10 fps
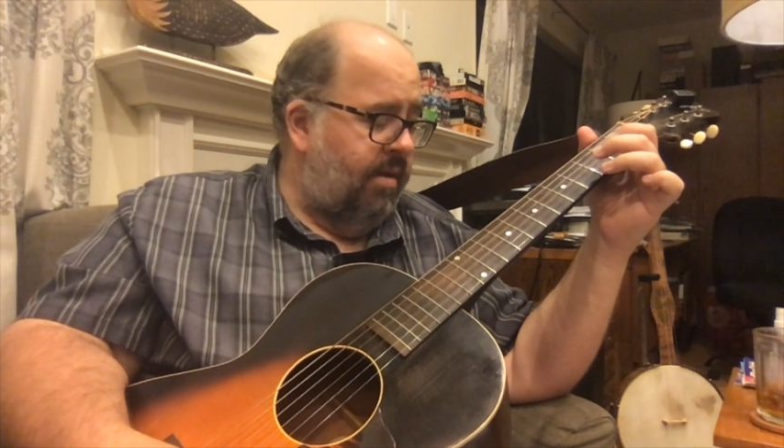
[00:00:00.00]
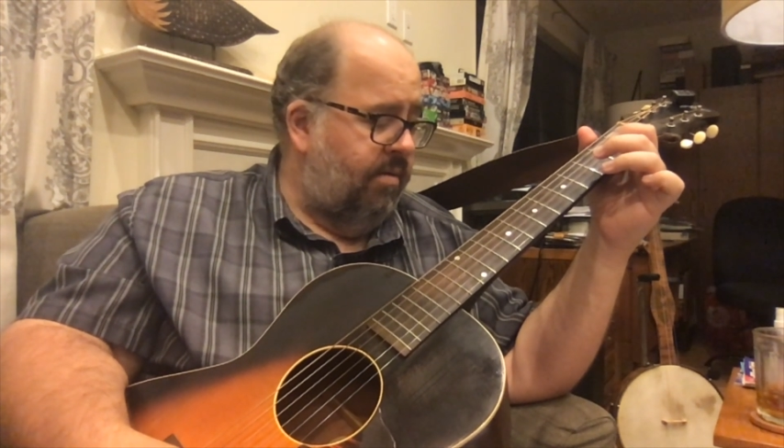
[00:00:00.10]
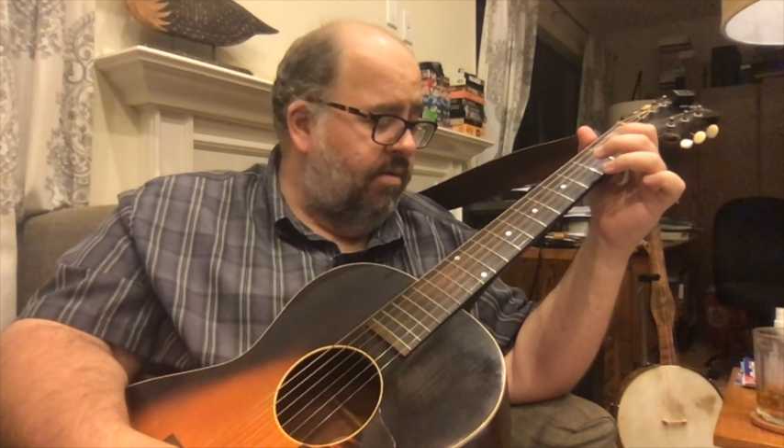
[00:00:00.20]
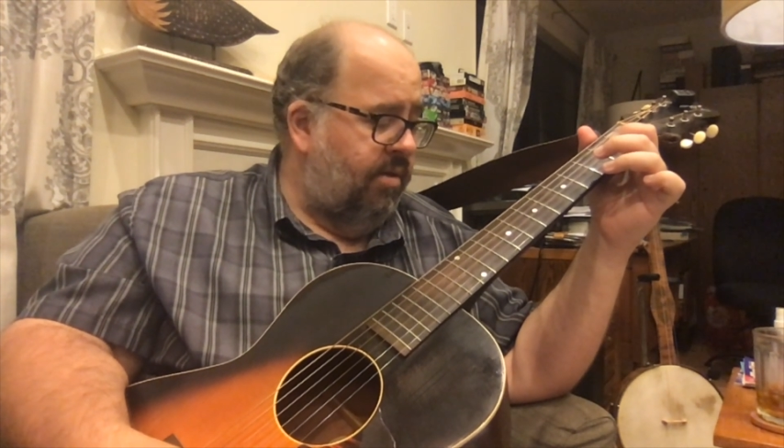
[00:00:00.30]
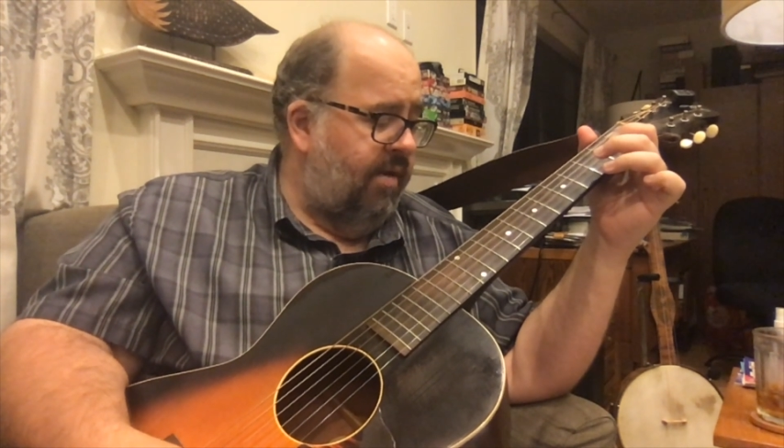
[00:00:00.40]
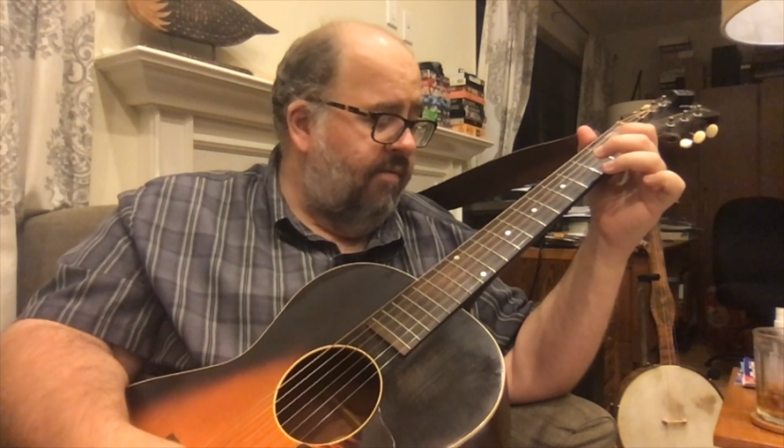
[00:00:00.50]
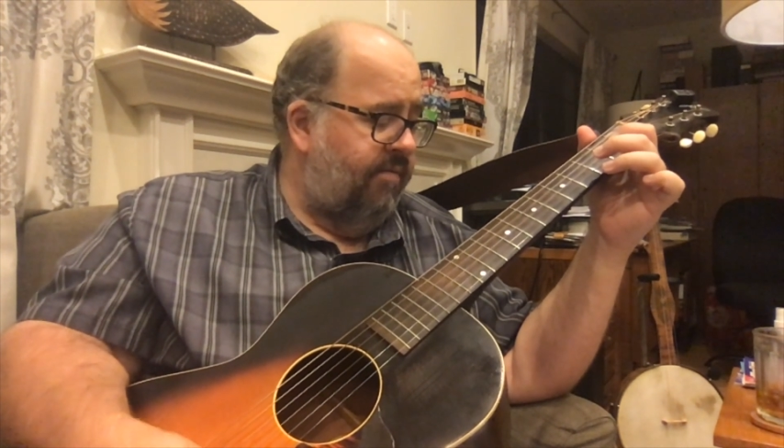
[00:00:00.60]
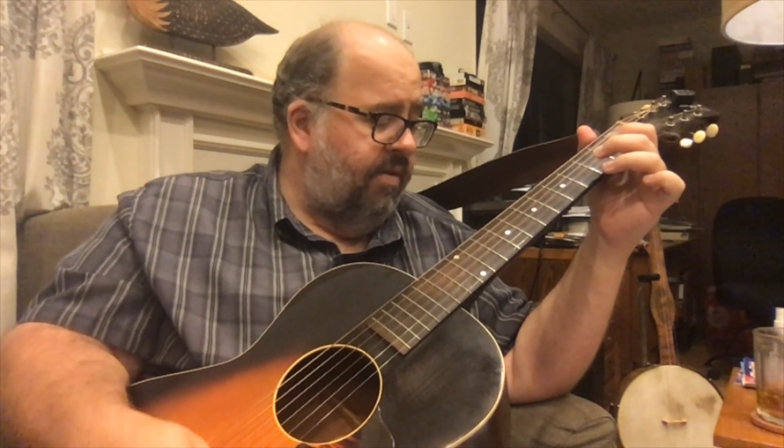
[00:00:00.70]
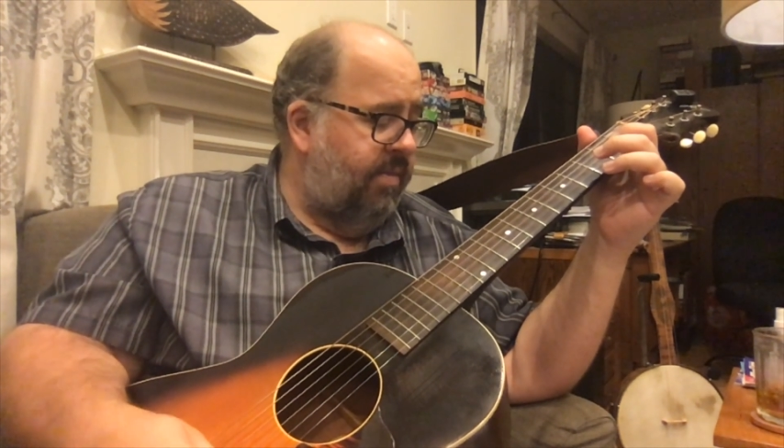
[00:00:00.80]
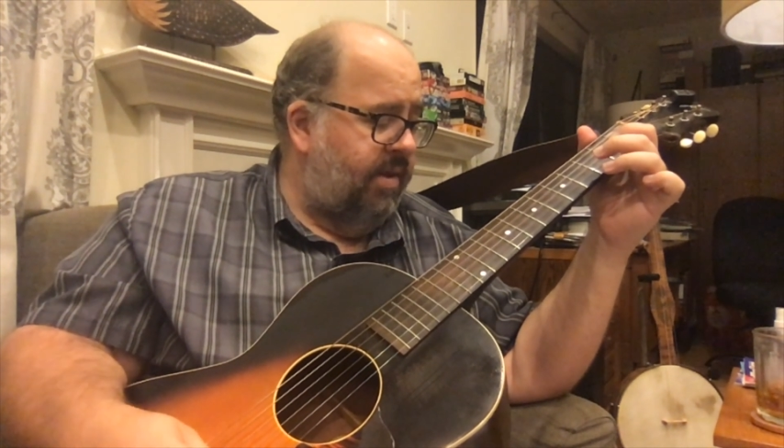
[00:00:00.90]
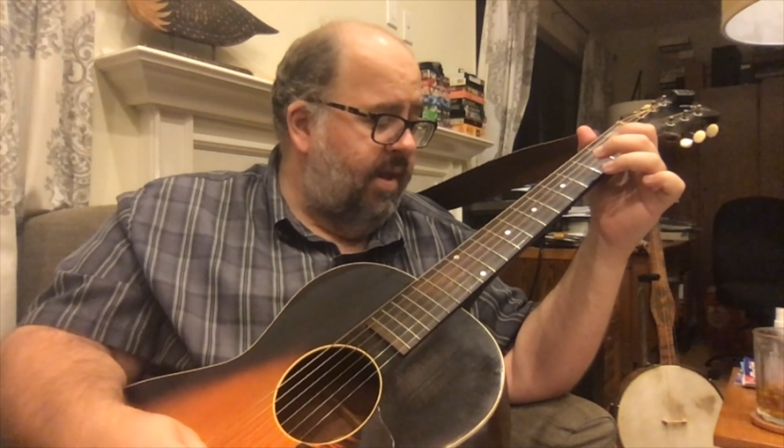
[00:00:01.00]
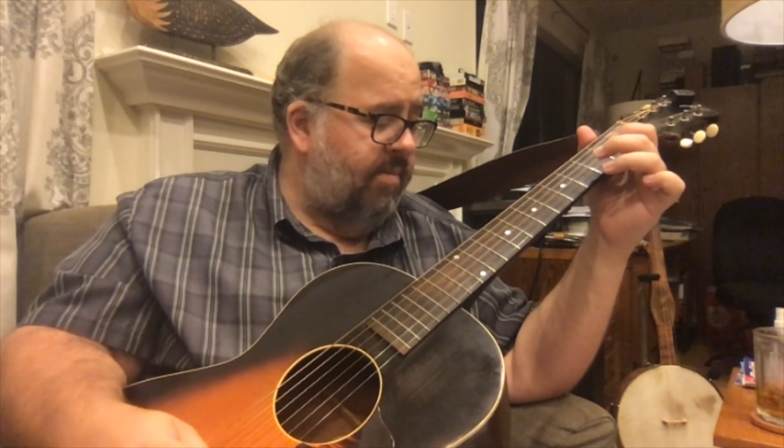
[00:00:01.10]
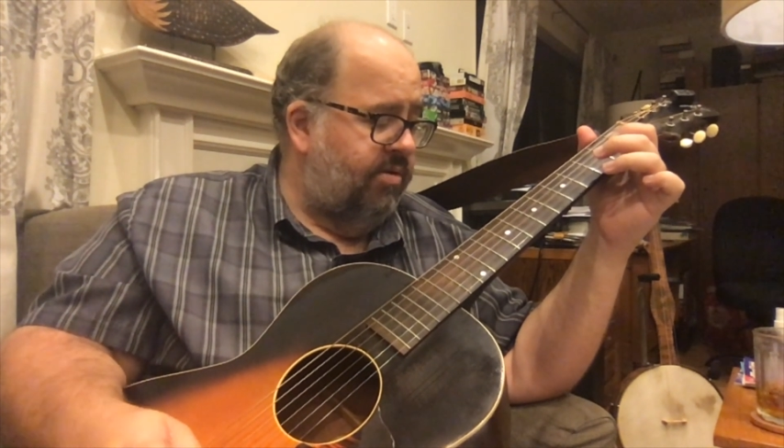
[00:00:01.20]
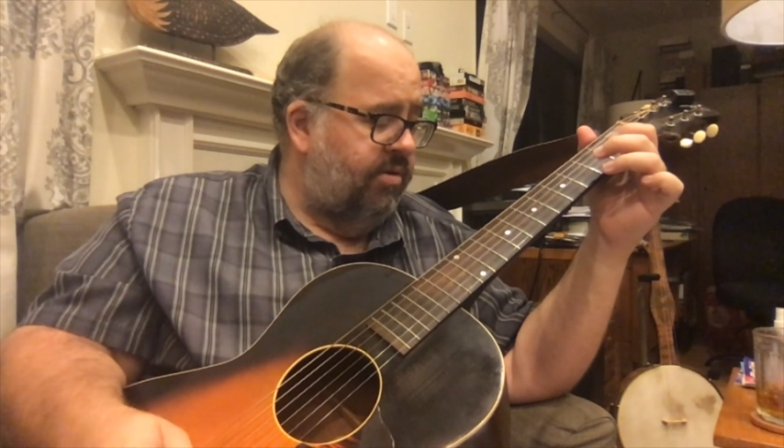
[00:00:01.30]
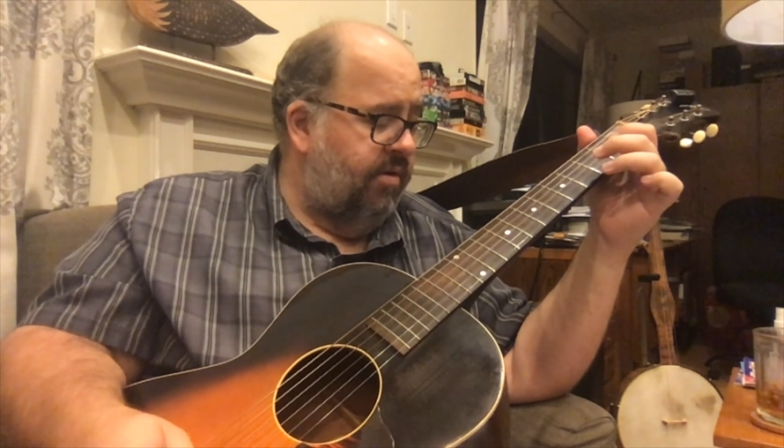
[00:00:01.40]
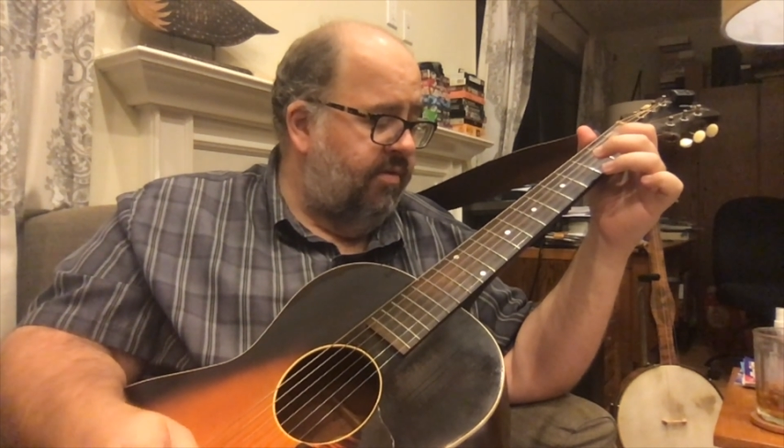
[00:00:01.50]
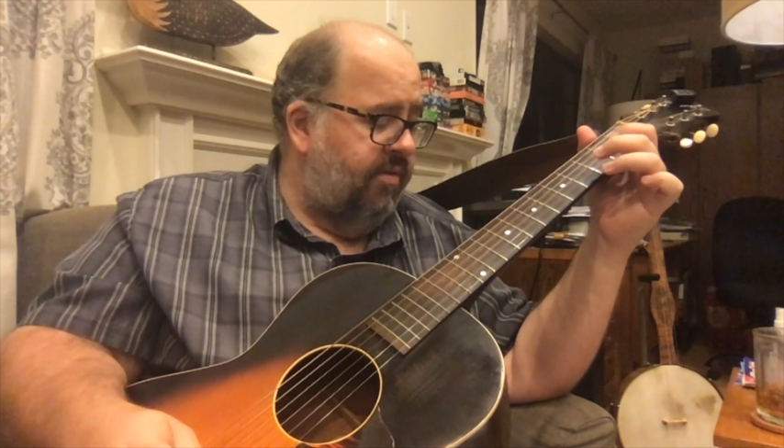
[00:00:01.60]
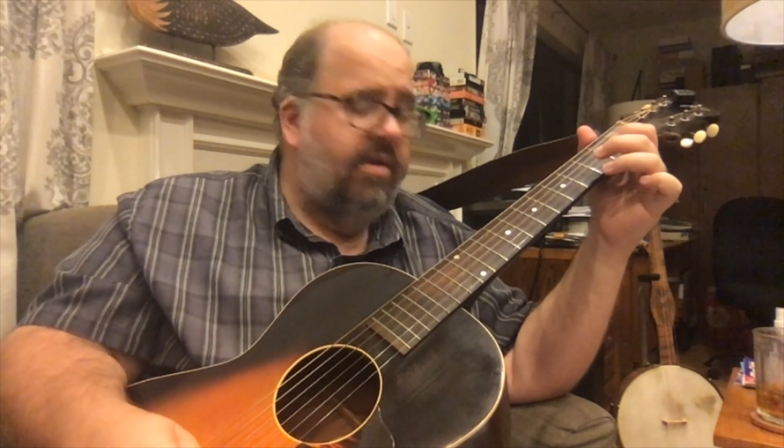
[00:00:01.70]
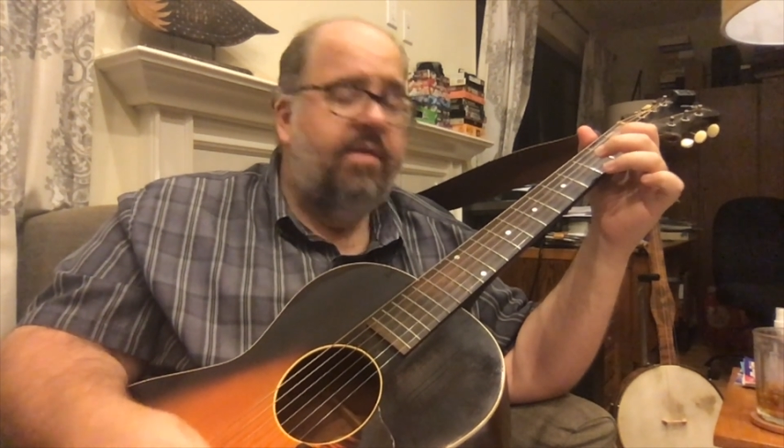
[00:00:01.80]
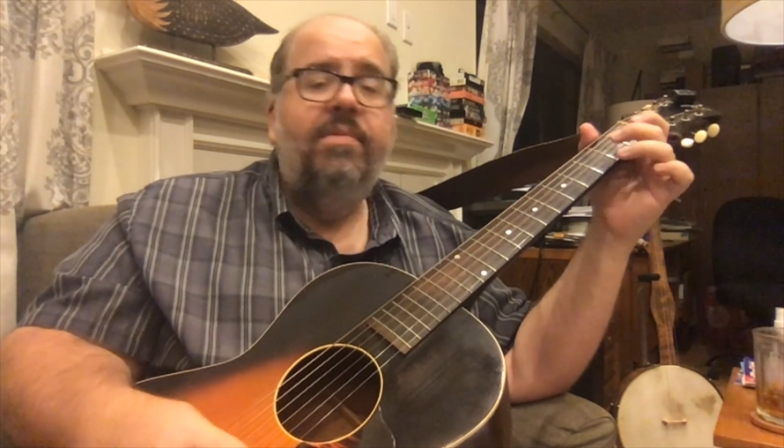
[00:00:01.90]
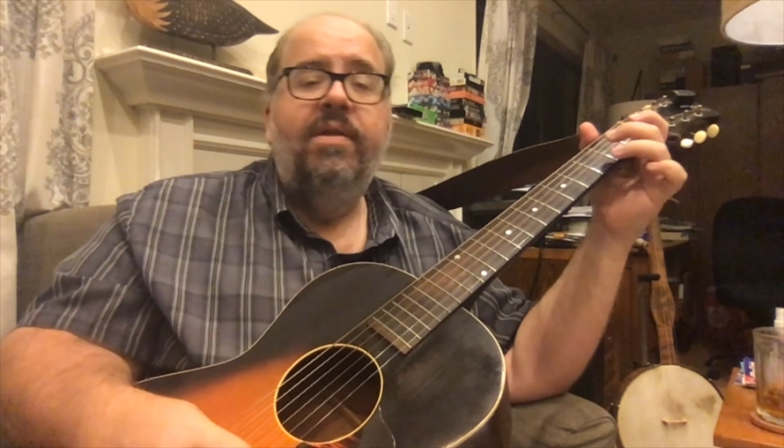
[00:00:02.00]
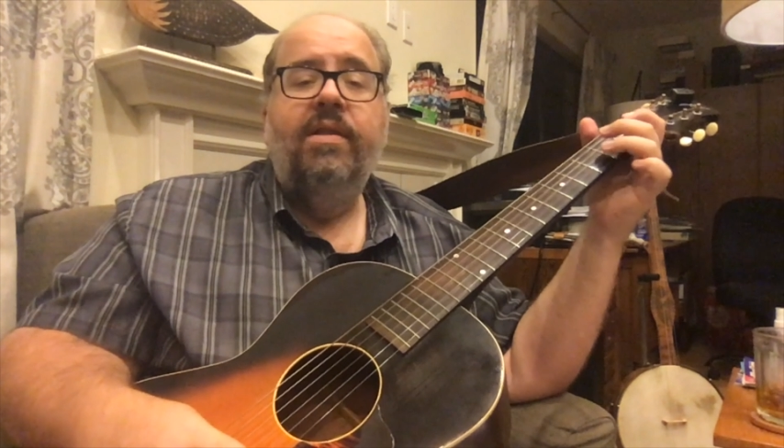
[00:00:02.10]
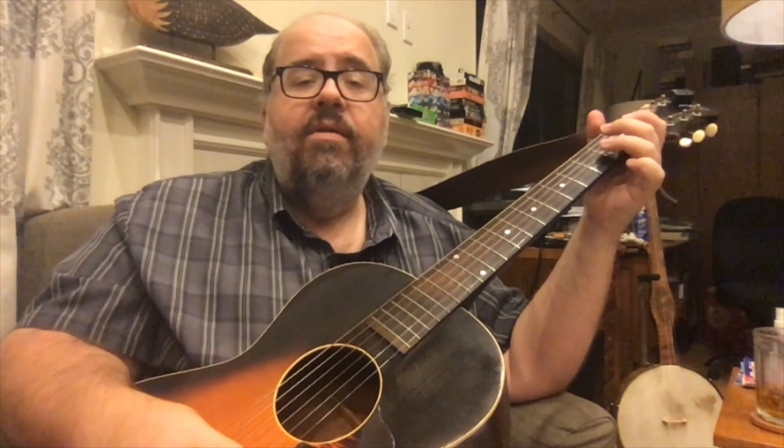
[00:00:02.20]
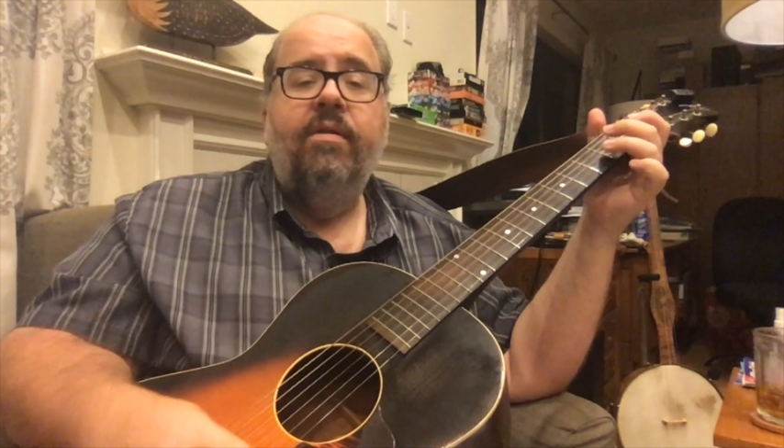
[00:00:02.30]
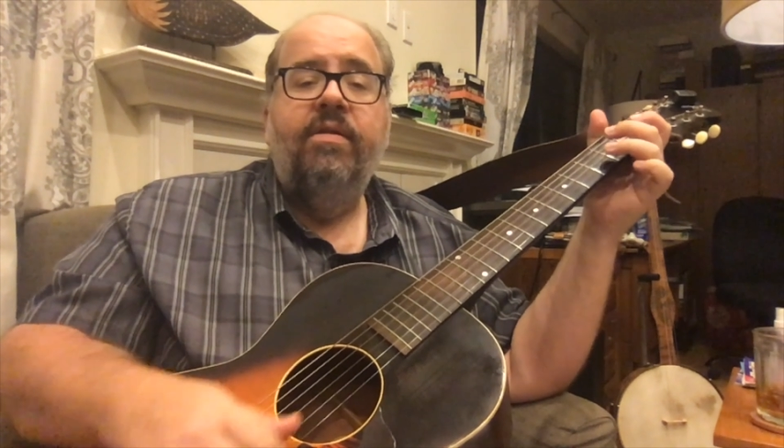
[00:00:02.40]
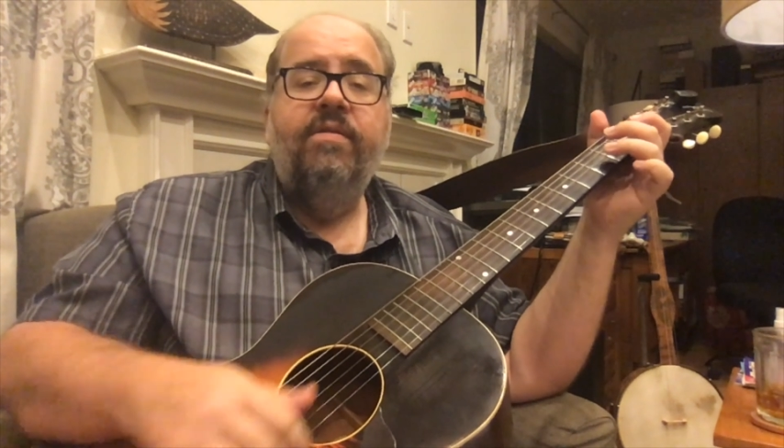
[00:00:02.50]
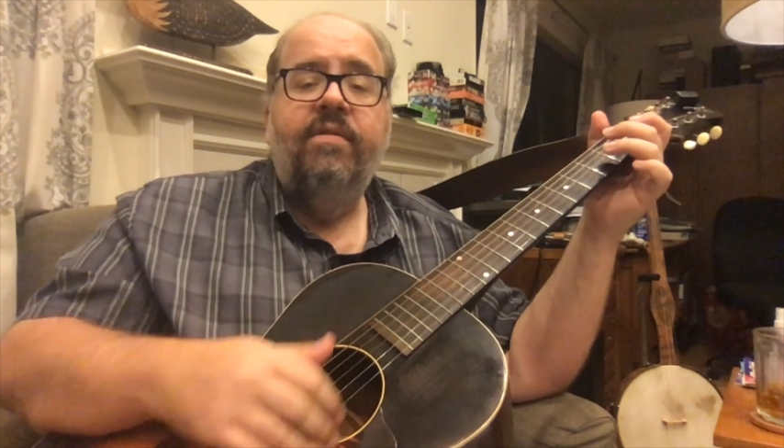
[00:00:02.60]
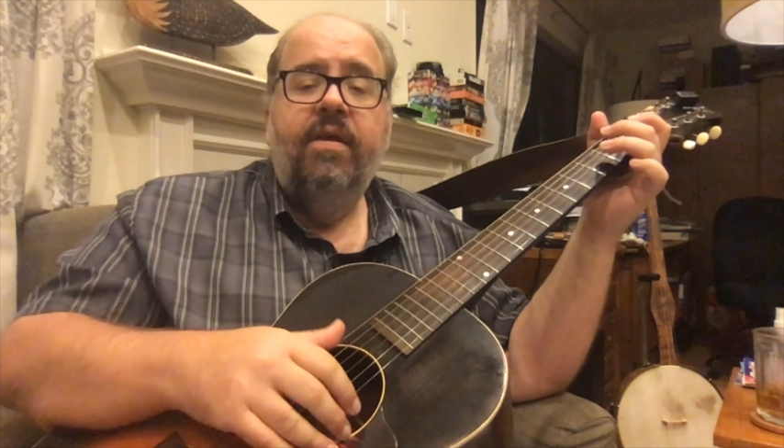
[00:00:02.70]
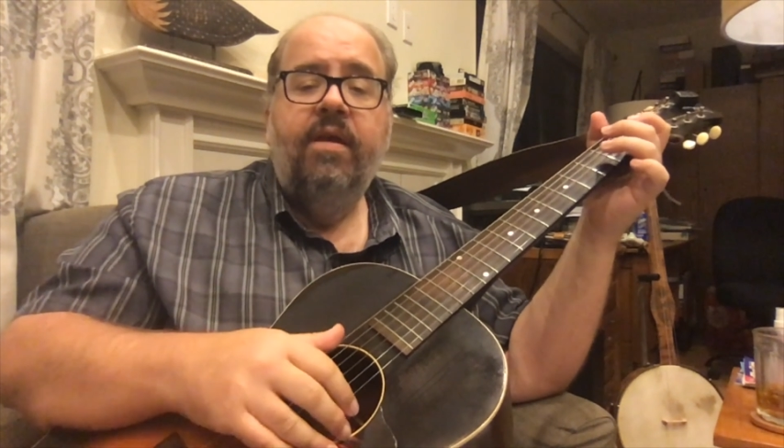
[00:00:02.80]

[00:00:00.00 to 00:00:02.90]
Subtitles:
You'll have in the tablature also the complete lyrics